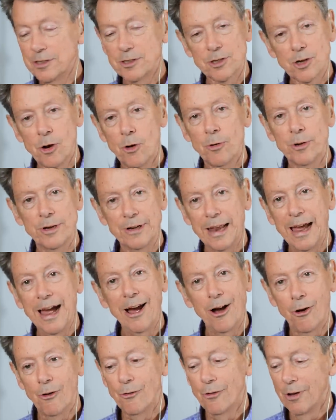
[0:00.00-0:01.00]
is going
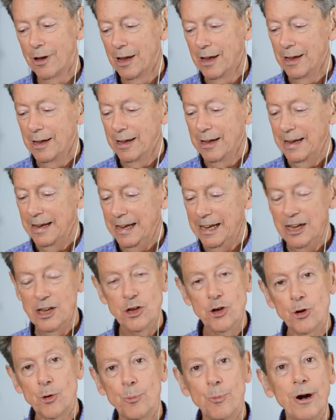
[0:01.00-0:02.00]
down
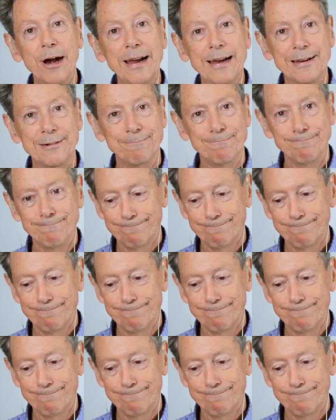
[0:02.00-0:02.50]
in your brain